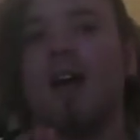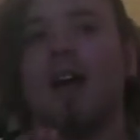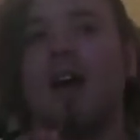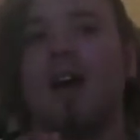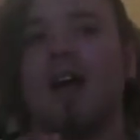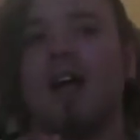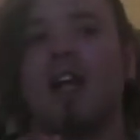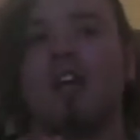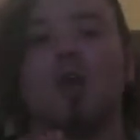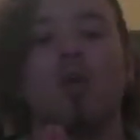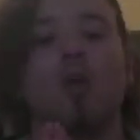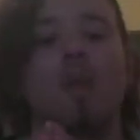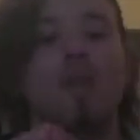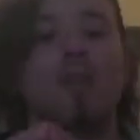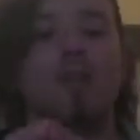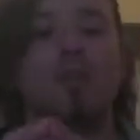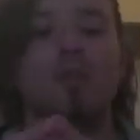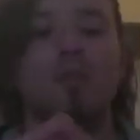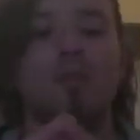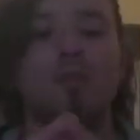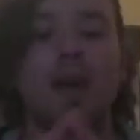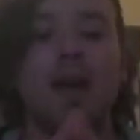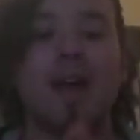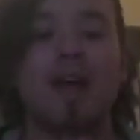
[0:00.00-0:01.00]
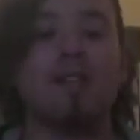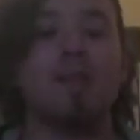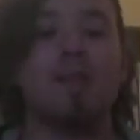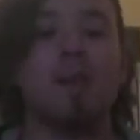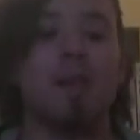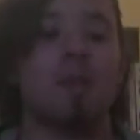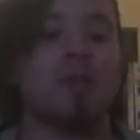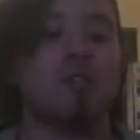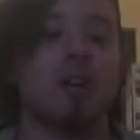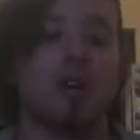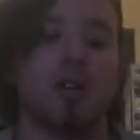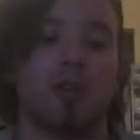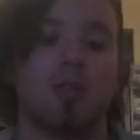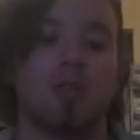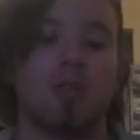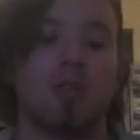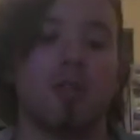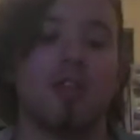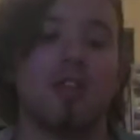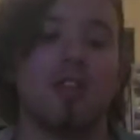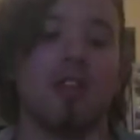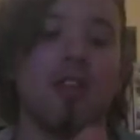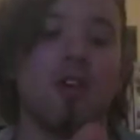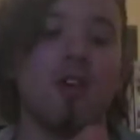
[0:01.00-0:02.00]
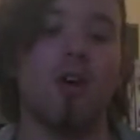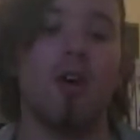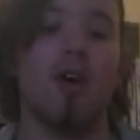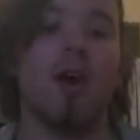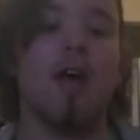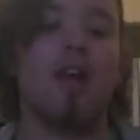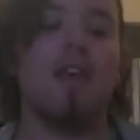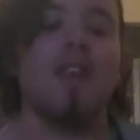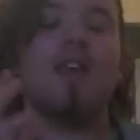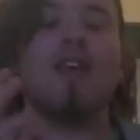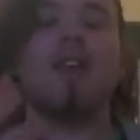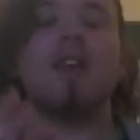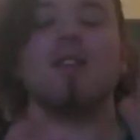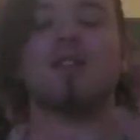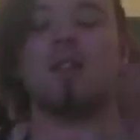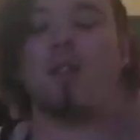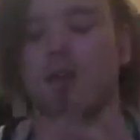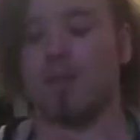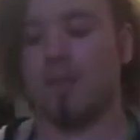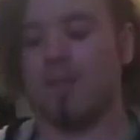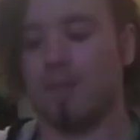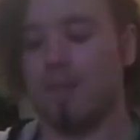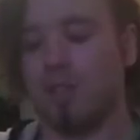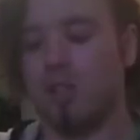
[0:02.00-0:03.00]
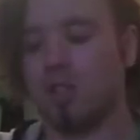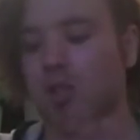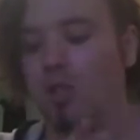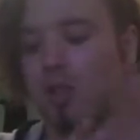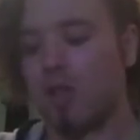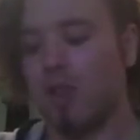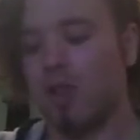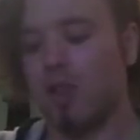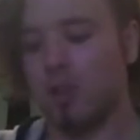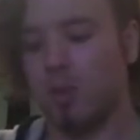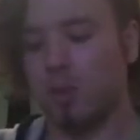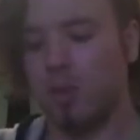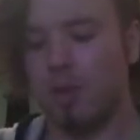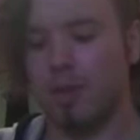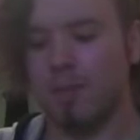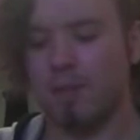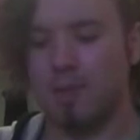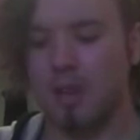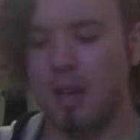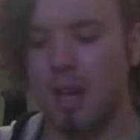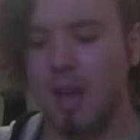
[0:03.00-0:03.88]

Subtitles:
And I don't think this was made to be a projection piece. Thing is though, that's another thing as well.